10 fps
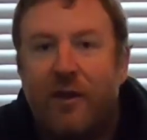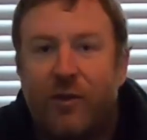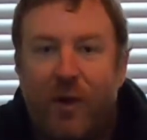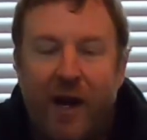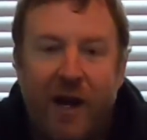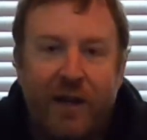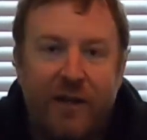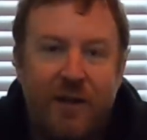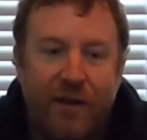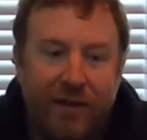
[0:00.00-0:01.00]
So I
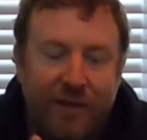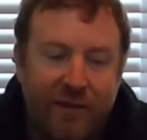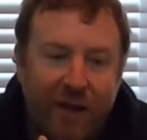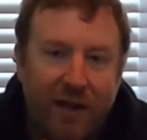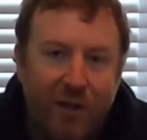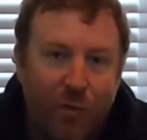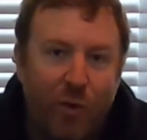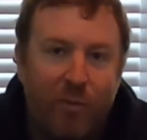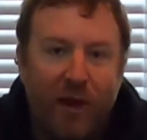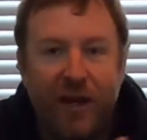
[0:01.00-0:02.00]
added a second
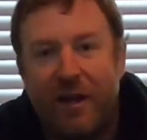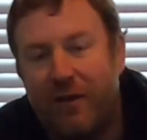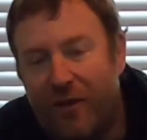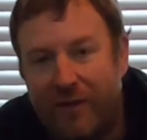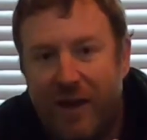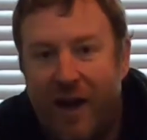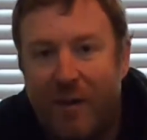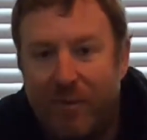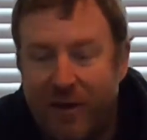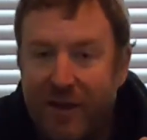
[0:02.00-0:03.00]
wool blanket on
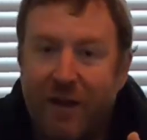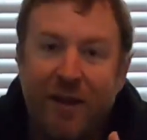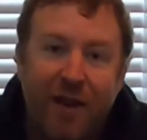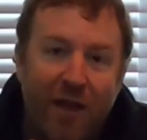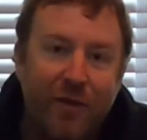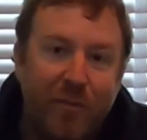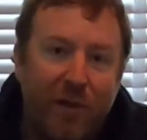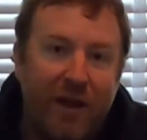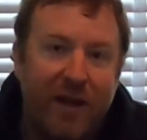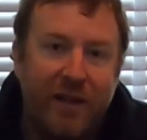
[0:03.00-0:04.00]
top, and then another
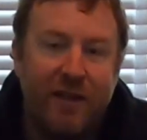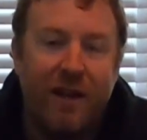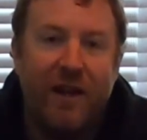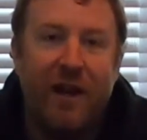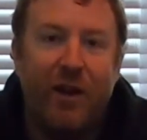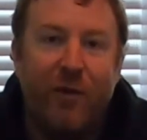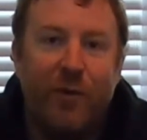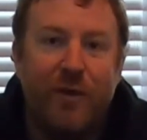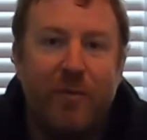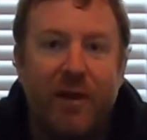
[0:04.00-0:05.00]
blanket that I carry
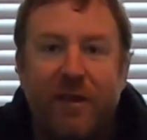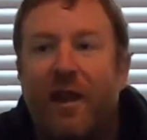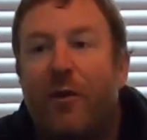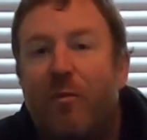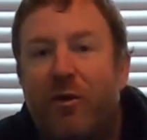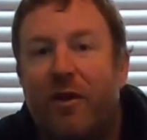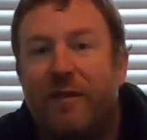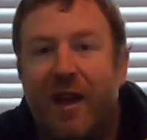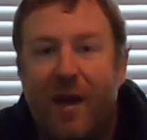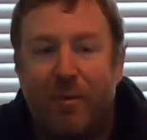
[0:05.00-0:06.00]
with me that I would put on
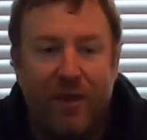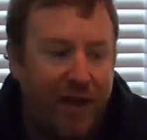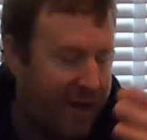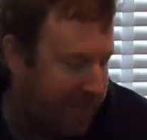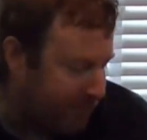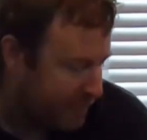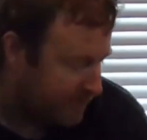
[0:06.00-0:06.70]
top of that.